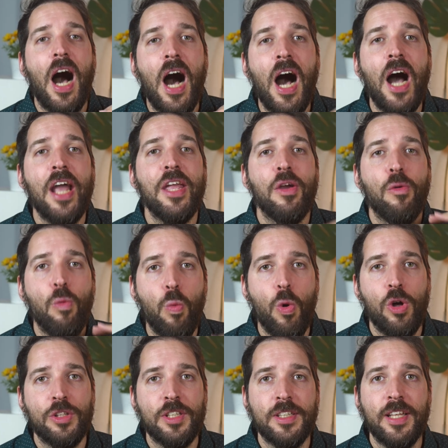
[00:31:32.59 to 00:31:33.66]
I
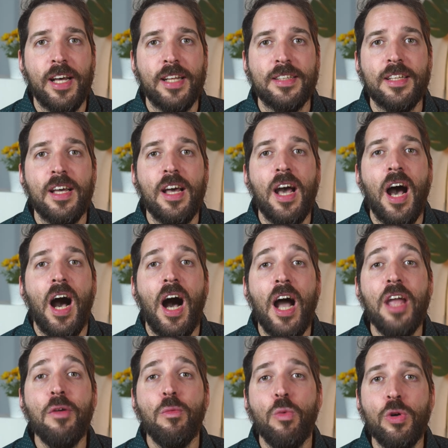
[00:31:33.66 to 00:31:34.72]
want that.
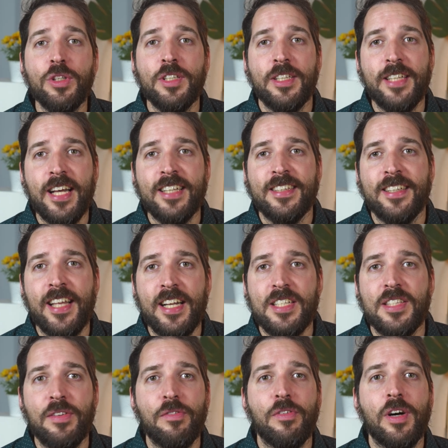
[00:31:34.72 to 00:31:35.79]
I want that
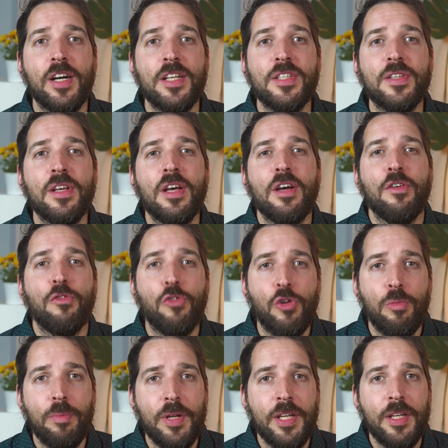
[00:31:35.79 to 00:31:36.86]
next device
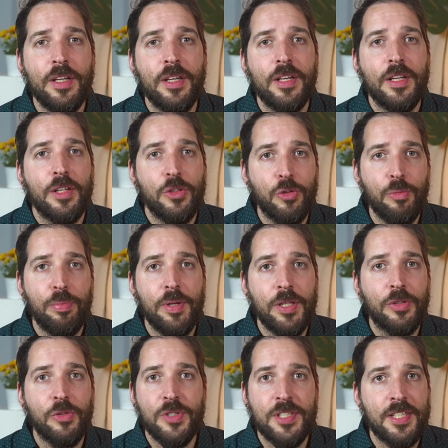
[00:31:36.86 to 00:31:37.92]
for me
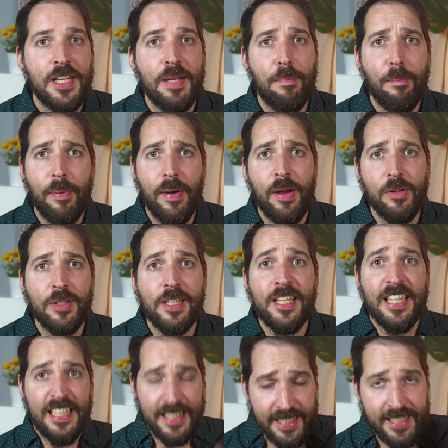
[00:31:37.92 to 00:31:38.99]
to say
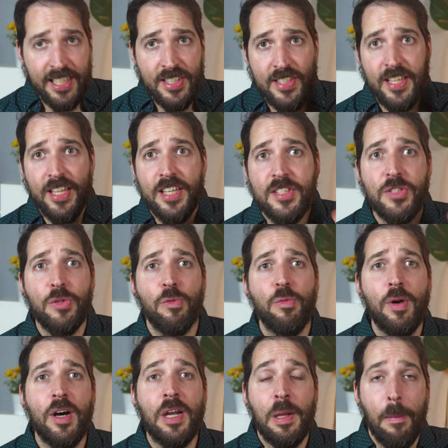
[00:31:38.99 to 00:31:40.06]
proudly, this is the
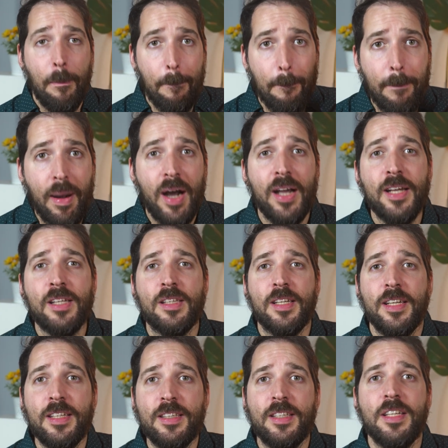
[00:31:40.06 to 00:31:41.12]
one. Buy it.
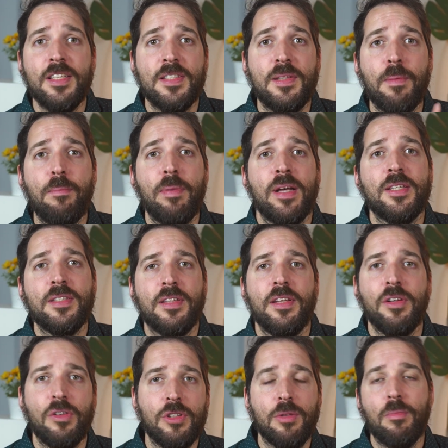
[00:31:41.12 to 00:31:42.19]
It is the best
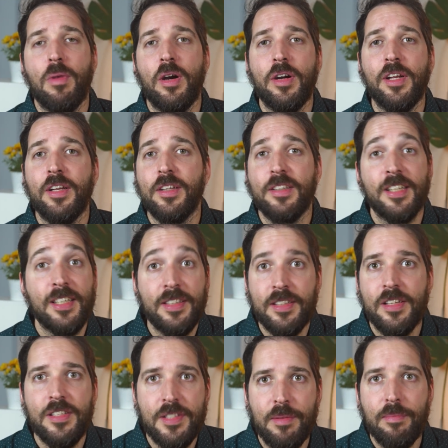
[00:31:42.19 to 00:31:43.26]
thing on the market. It
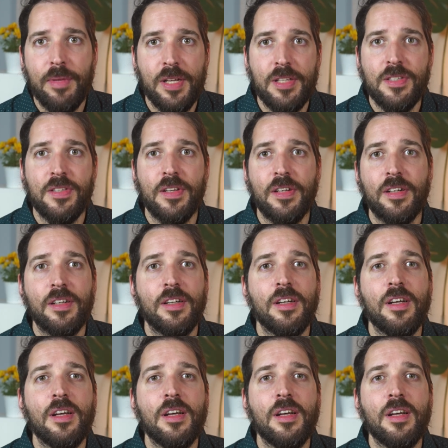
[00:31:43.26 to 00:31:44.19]
is amazing.